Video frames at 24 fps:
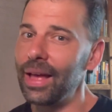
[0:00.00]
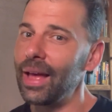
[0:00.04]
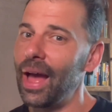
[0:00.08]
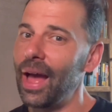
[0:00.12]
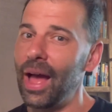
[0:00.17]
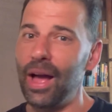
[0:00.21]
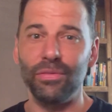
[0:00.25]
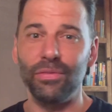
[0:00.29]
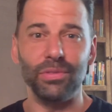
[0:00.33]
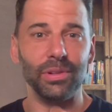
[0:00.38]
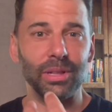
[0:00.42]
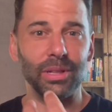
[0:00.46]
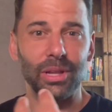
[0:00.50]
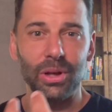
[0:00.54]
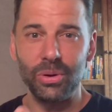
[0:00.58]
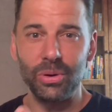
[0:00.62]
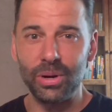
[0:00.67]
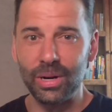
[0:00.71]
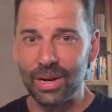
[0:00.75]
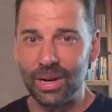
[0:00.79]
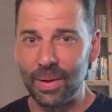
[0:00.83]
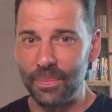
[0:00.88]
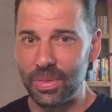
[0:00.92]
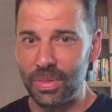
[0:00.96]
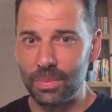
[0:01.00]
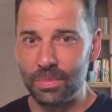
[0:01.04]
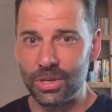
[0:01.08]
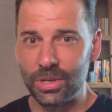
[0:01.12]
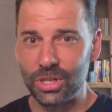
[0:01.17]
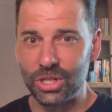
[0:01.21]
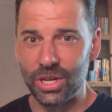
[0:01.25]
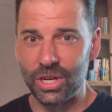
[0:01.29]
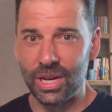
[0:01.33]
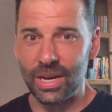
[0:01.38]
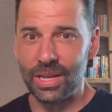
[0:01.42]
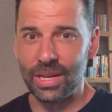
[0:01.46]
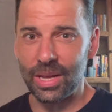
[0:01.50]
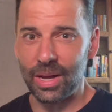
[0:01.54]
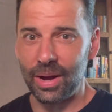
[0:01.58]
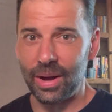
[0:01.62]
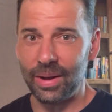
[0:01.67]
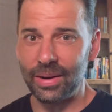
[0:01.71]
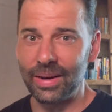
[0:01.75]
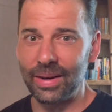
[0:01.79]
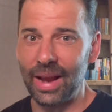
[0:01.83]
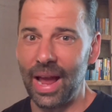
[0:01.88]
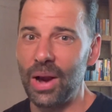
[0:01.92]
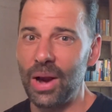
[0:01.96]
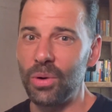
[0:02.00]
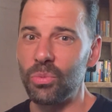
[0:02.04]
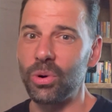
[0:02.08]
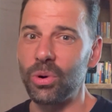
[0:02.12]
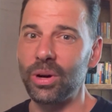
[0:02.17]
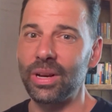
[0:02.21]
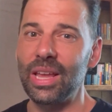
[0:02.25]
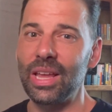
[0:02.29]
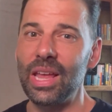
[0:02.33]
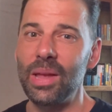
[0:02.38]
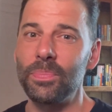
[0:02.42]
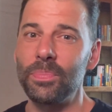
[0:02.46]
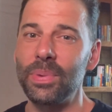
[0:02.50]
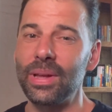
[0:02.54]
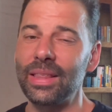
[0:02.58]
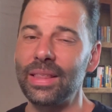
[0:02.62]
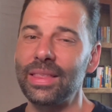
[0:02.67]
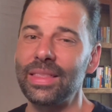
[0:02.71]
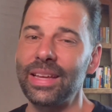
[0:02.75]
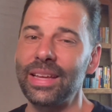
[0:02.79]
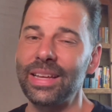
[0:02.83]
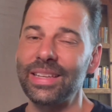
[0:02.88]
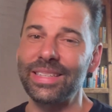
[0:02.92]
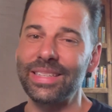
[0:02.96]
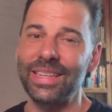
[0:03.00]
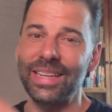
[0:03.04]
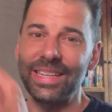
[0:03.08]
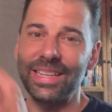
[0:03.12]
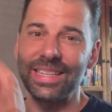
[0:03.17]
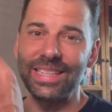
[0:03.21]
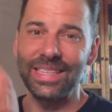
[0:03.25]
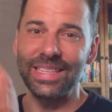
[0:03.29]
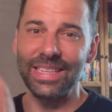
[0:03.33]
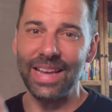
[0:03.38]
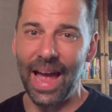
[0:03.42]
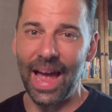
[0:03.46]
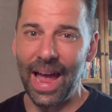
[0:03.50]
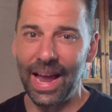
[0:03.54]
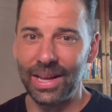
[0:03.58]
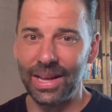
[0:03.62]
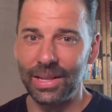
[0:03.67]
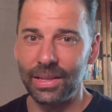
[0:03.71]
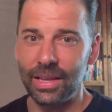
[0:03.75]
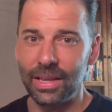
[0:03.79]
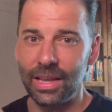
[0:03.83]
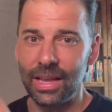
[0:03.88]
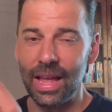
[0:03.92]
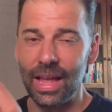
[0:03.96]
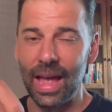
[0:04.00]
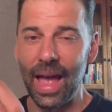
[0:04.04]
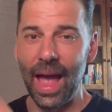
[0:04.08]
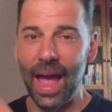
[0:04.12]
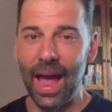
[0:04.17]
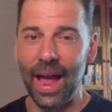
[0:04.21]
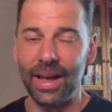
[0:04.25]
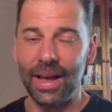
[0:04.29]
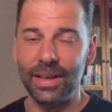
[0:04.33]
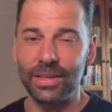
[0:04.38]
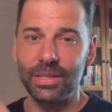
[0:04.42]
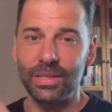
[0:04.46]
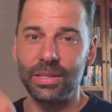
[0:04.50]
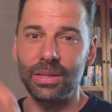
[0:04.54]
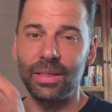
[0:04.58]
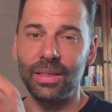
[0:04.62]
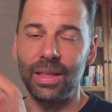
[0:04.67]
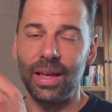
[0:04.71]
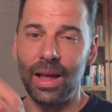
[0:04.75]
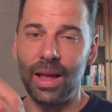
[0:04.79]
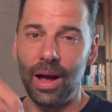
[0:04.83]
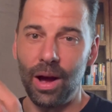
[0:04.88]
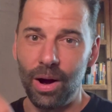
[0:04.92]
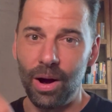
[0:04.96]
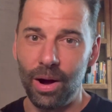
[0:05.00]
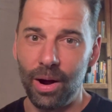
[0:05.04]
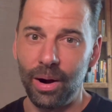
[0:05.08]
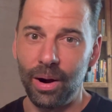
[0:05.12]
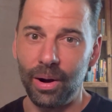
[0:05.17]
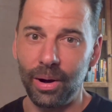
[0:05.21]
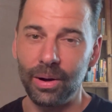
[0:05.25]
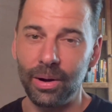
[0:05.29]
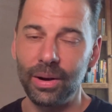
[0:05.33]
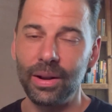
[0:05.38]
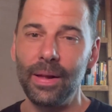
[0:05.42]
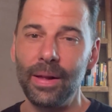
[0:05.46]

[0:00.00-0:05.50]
I've loaded up the machine gun and we're keeping things exactly as they are.